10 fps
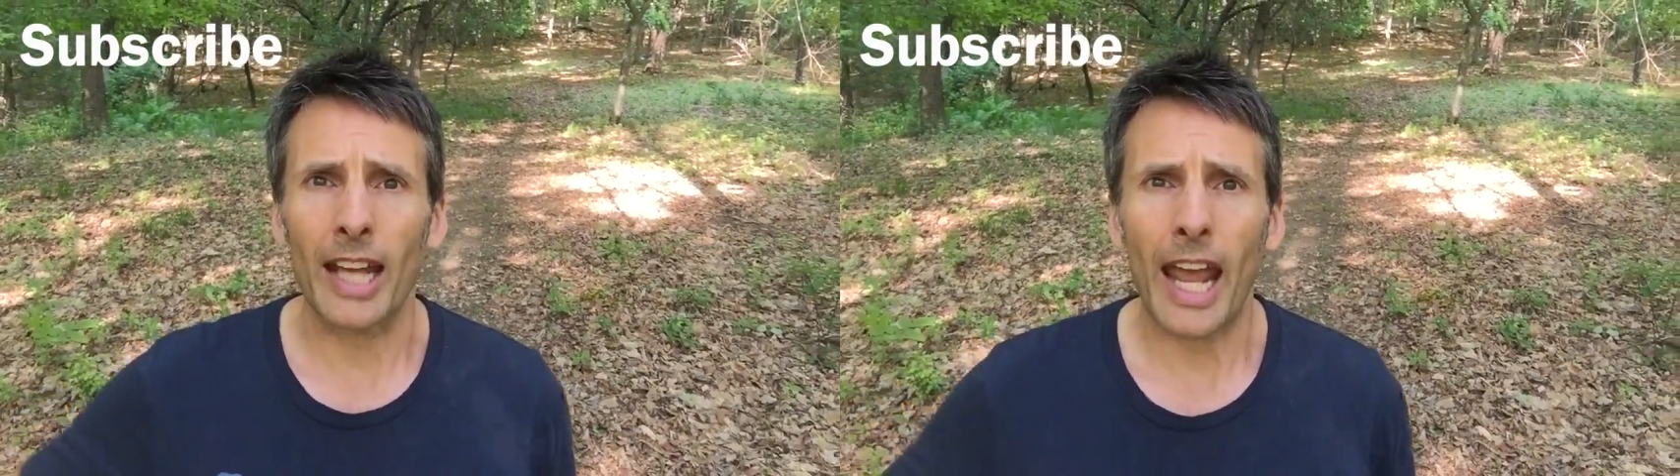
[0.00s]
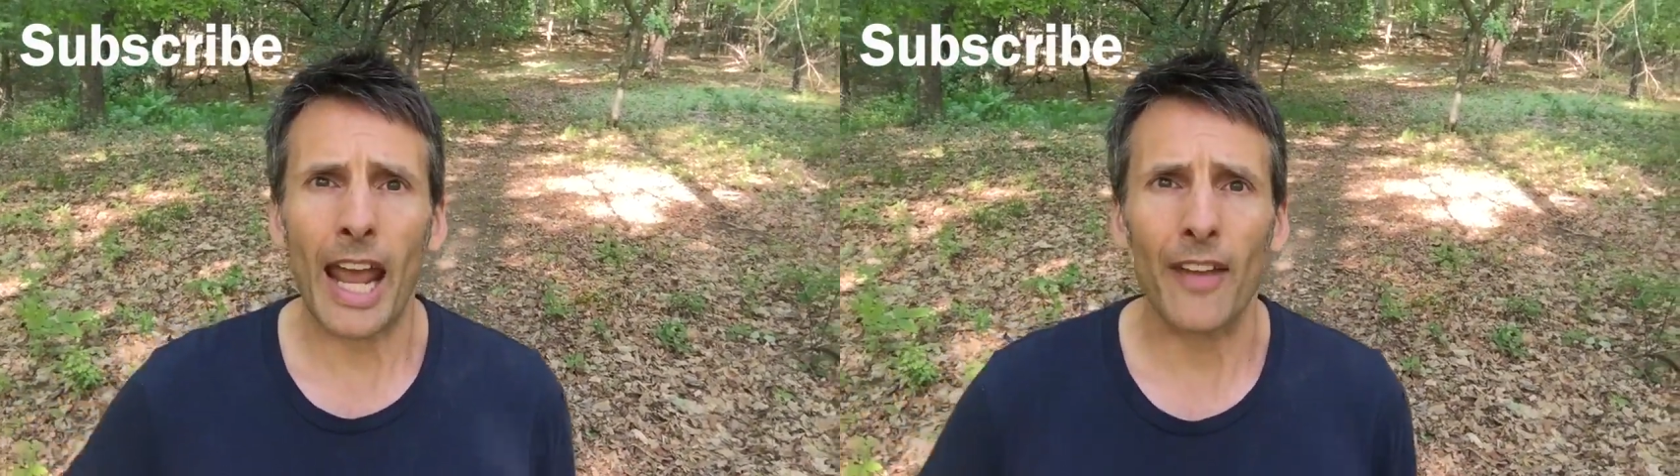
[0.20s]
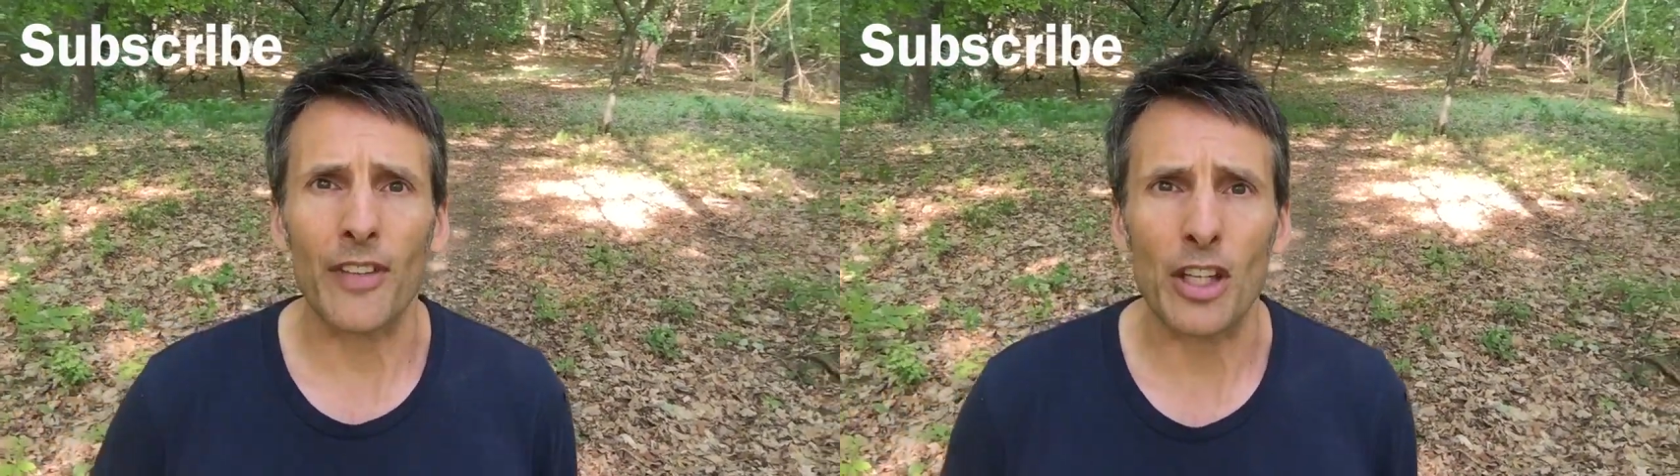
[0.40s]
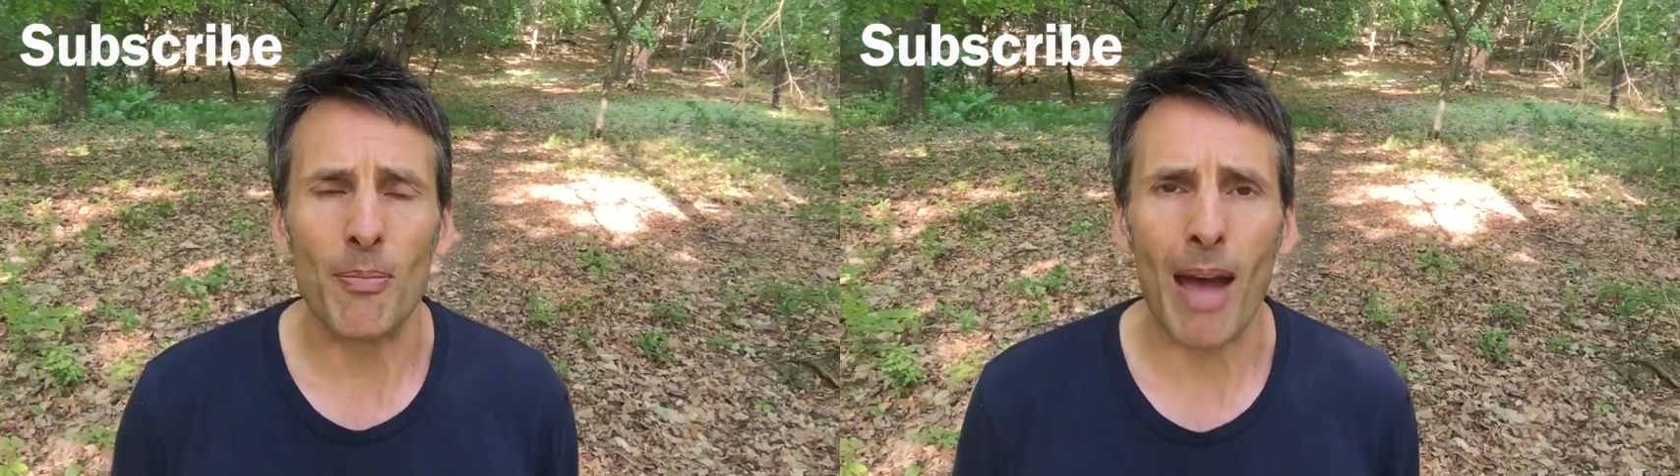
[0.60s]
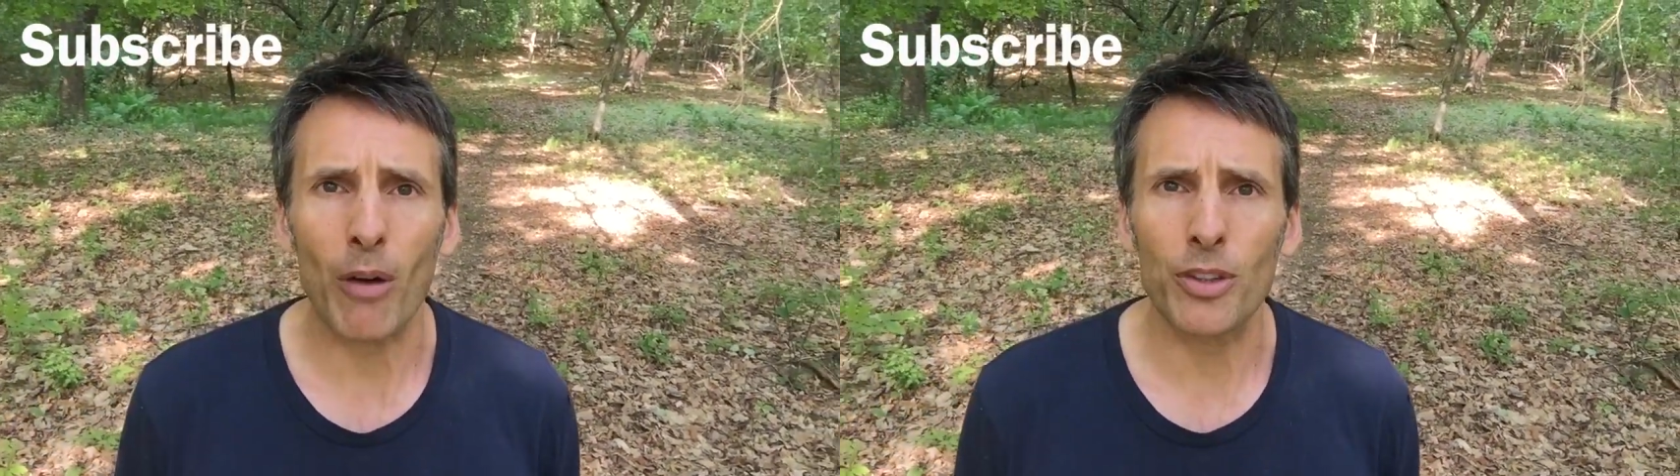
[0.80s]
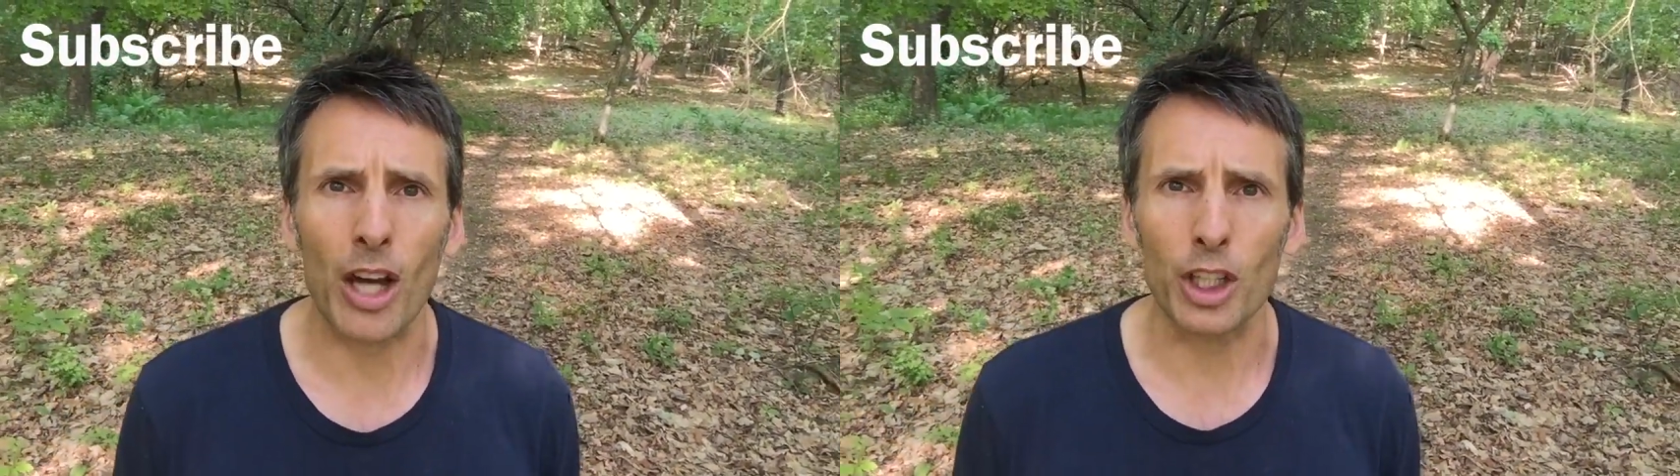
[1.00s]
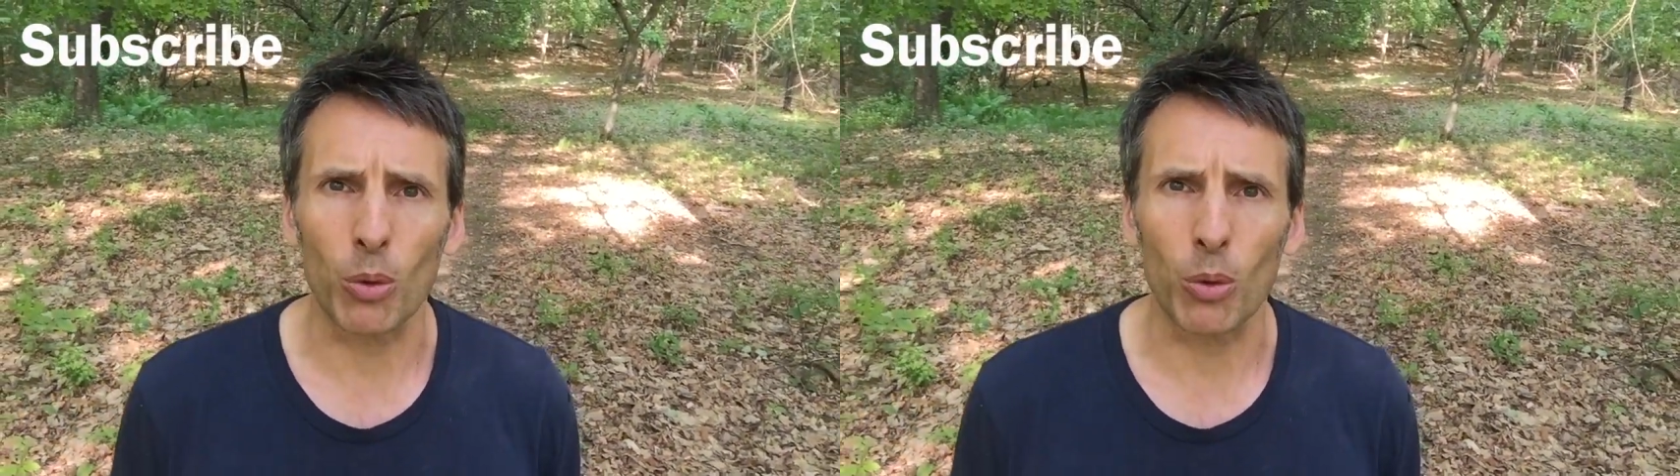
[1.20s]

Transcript: head that you mount on